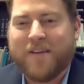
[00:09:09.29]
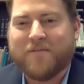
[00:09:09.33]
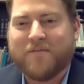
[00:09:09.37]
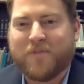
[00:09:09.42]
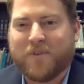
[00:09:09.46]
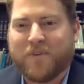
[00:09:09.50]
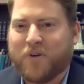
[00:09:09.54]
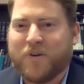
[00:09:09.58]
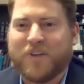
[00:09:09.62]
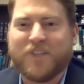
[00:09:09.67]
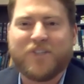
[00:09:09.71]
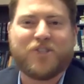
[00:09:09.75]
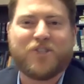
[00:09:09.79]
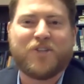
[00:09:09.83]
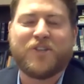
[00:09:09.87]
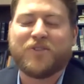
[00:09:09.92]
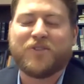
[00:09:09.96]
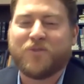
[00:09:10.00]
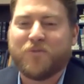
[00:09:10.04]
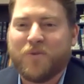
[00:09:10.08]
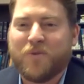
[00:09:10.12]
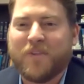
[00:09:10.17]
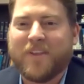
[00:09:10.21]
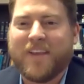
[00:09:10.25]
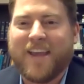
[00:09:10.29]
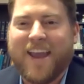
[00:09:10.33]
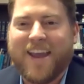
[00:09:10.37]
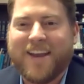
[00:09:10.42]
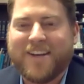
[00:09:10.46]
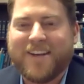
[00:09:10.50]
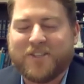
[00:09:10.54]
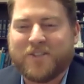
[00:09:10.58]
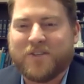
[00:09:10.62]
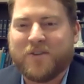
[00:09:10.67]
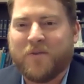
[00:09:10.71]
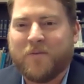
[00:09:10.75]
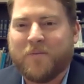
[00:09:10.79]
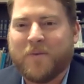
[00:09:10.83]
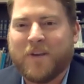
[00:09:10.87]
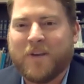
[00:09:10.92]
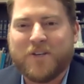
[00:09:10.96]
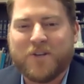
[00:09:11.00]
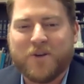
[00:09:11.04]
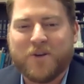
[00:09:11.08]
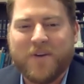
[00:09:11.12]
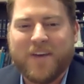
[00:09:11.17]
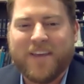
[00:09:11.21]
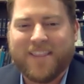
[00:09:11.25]
and for Christians through the ages who have
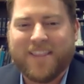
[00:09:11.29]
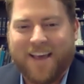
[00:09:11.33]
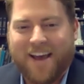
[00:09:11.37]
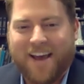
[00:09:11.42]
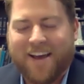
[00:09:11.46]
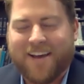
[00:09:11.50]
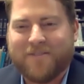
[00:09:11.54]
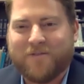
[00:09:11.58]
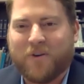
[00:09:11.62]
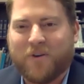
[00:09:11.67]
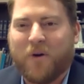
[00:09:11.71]
been doing that,